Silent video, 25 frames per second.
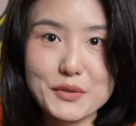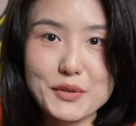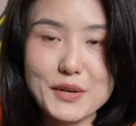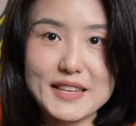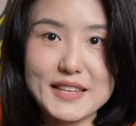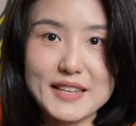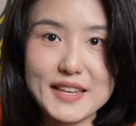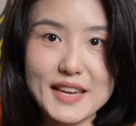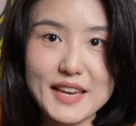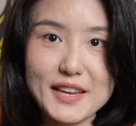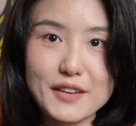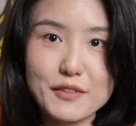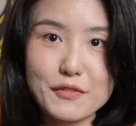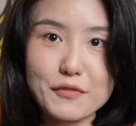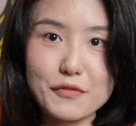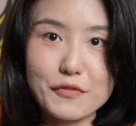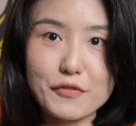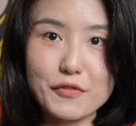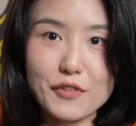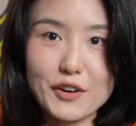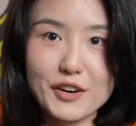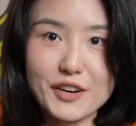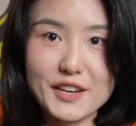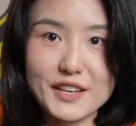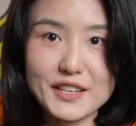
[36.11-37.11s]
gain
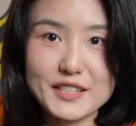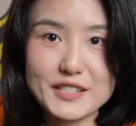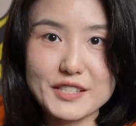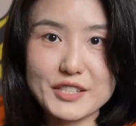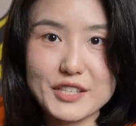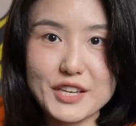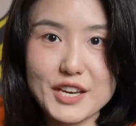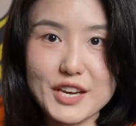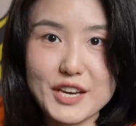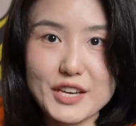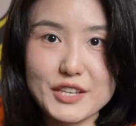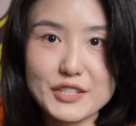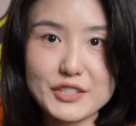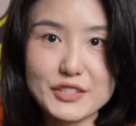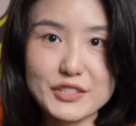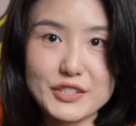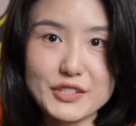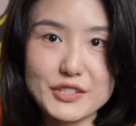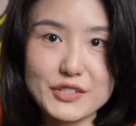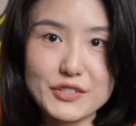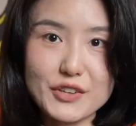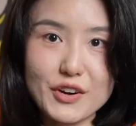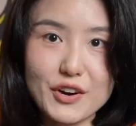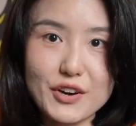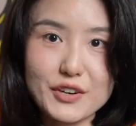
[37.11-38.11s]
from exchange the
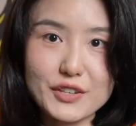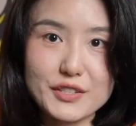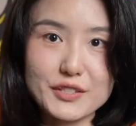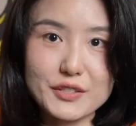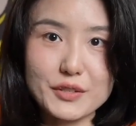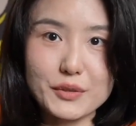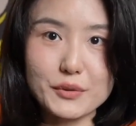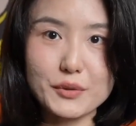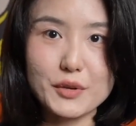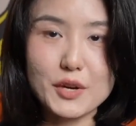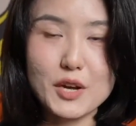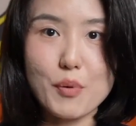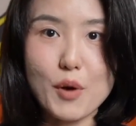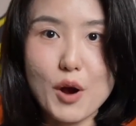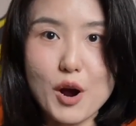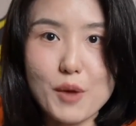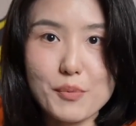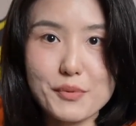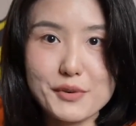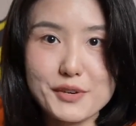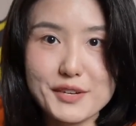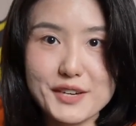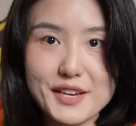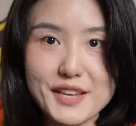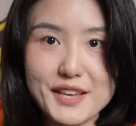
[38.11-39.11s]
stocks or
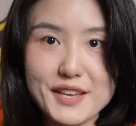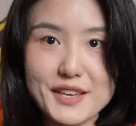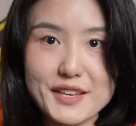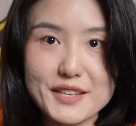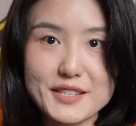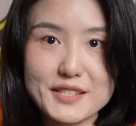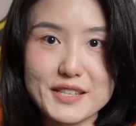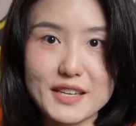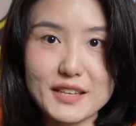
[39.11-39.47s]
properties,